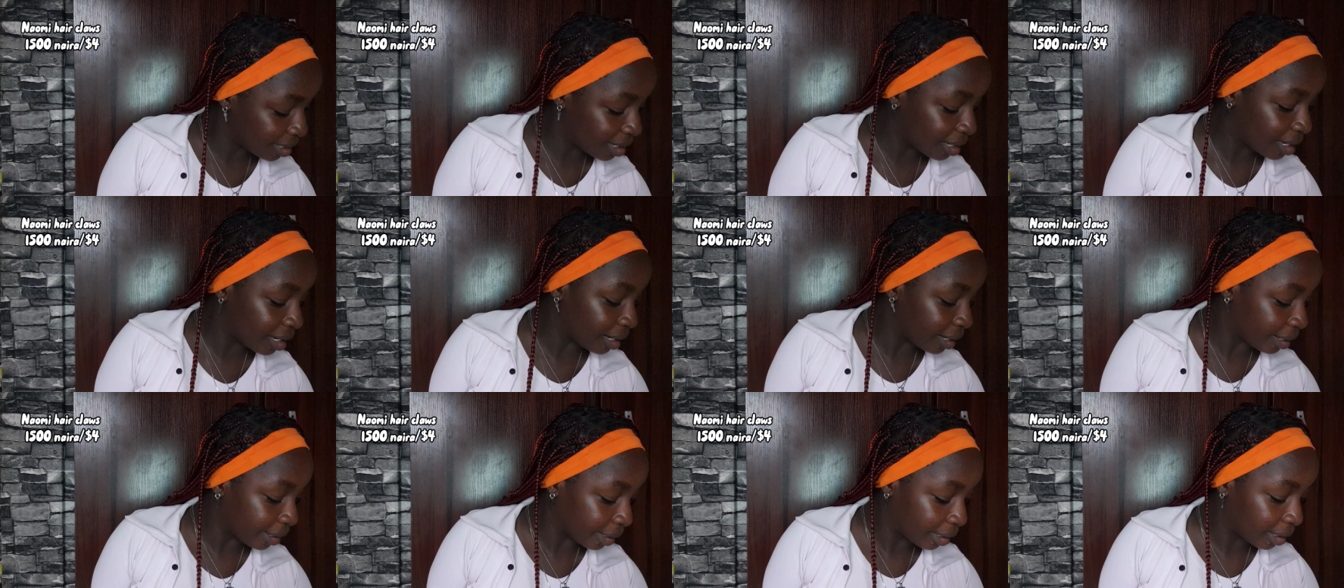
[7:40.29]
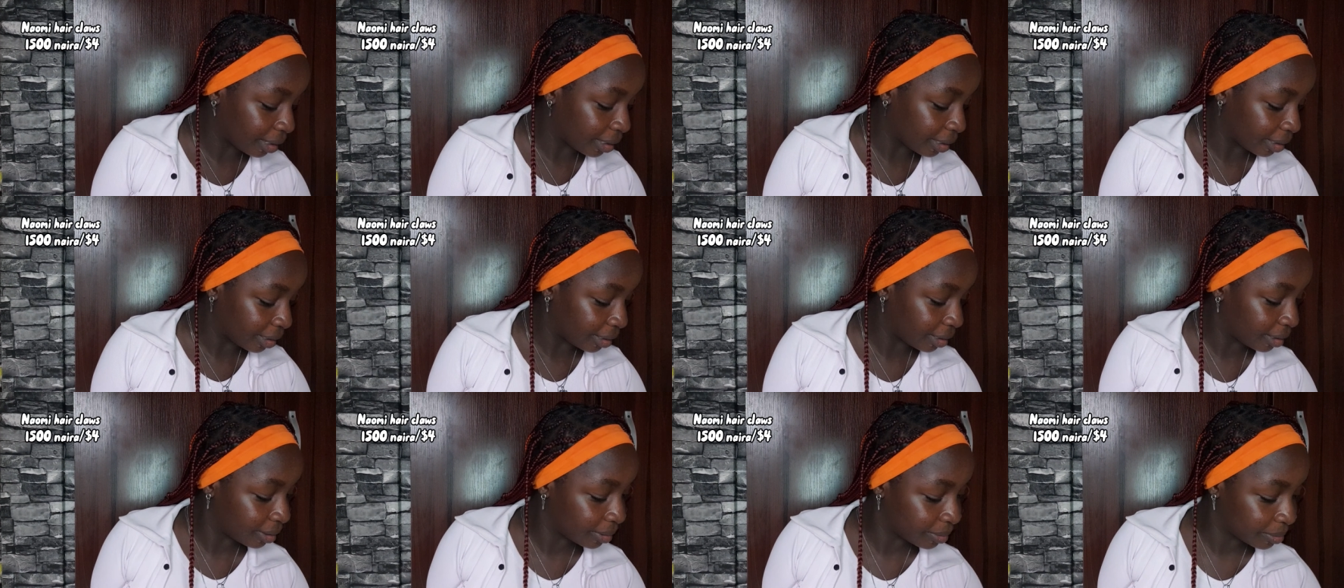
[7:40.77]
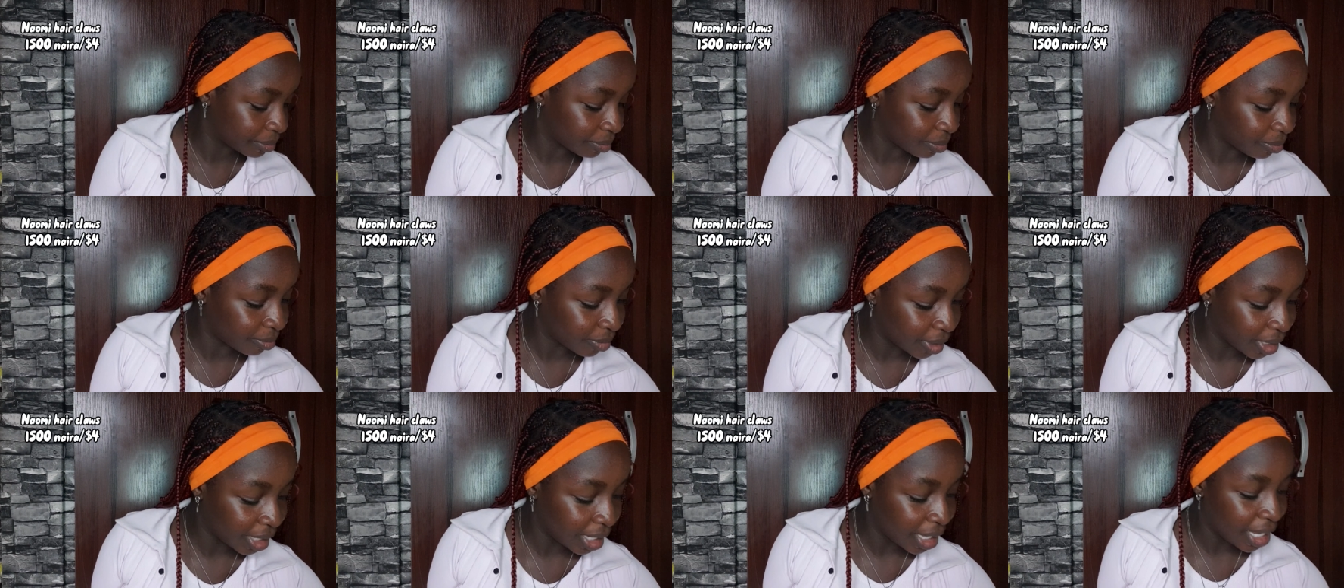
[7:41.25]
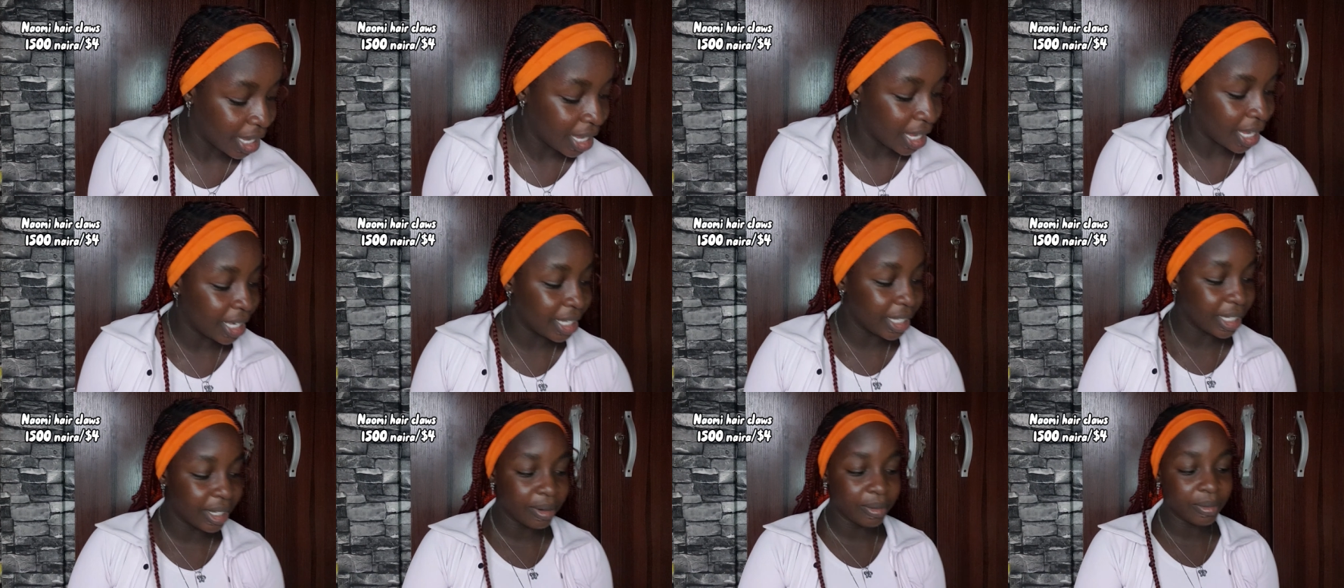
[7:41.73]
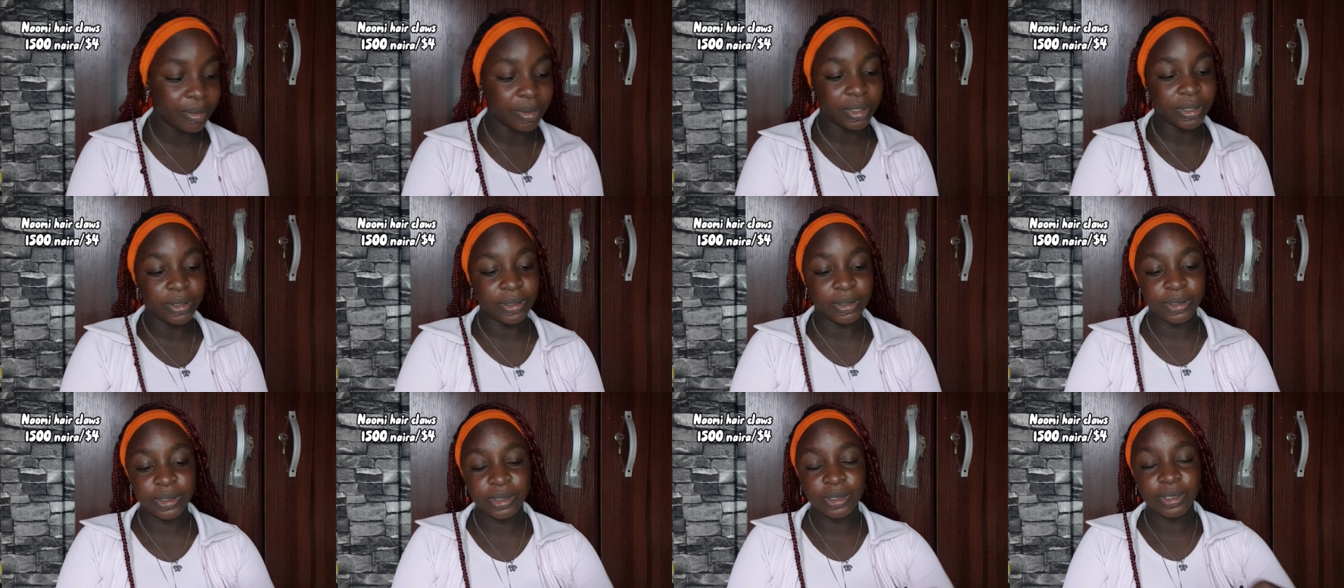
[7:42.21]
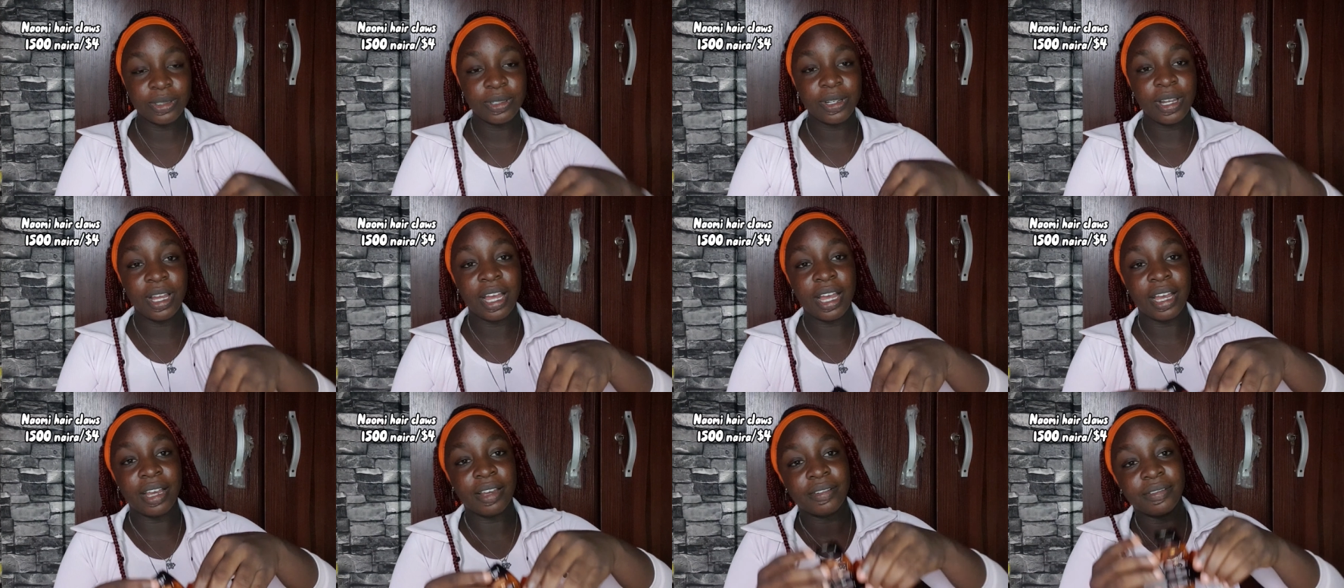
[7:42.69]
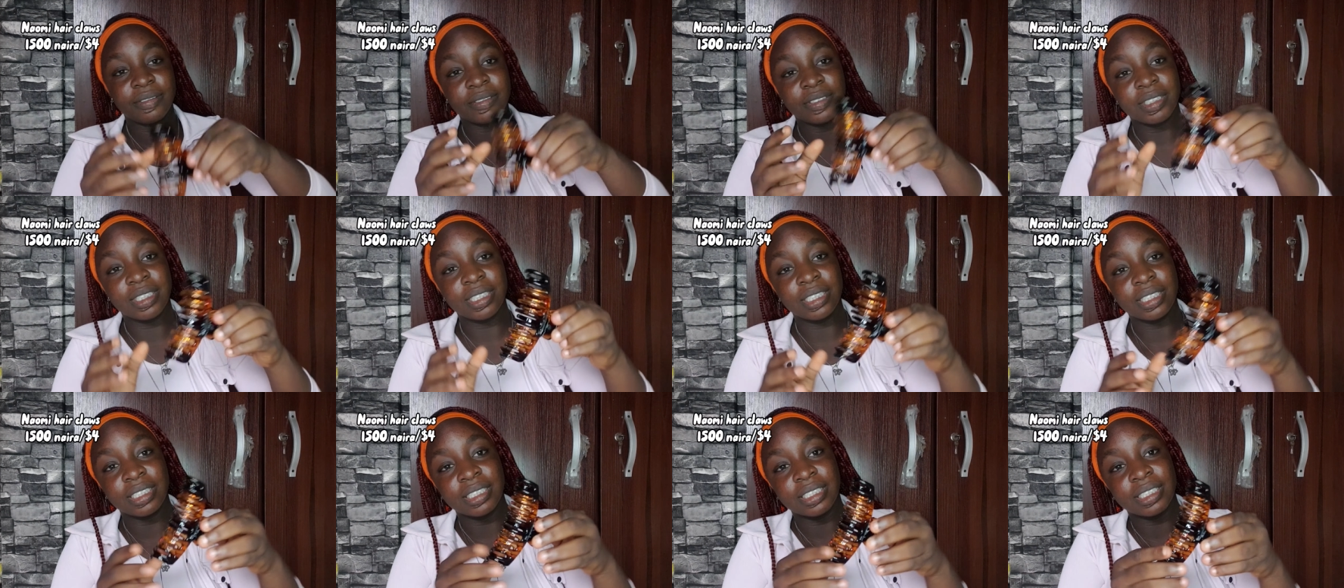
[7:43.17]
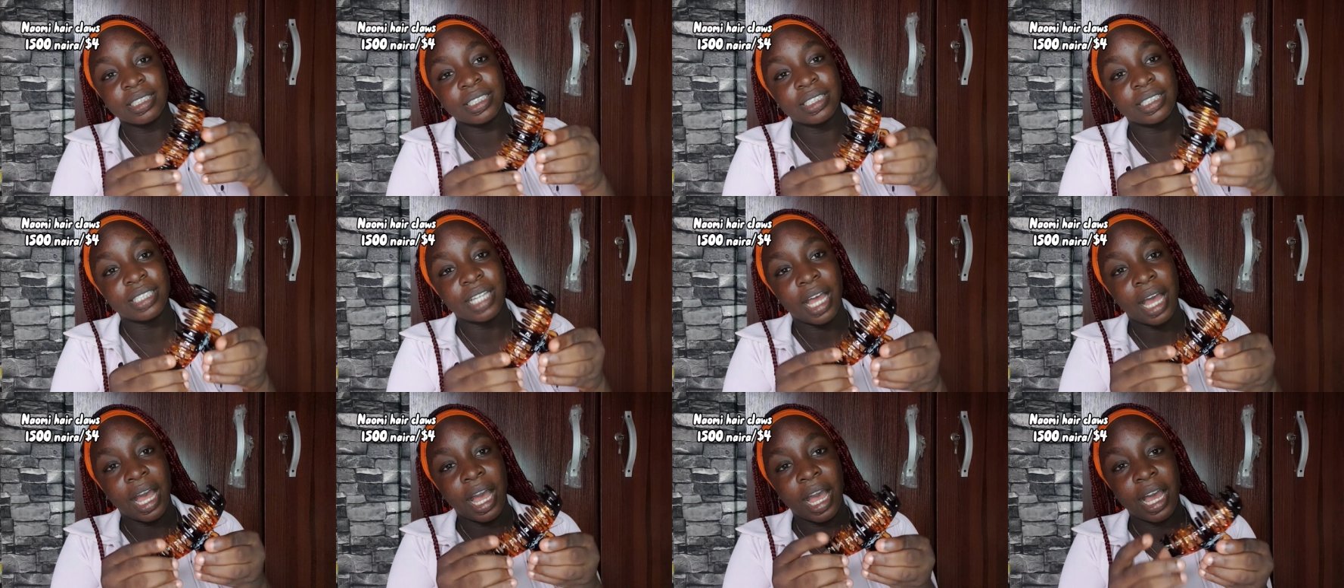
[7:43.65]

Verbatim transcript: clear clear then we also have this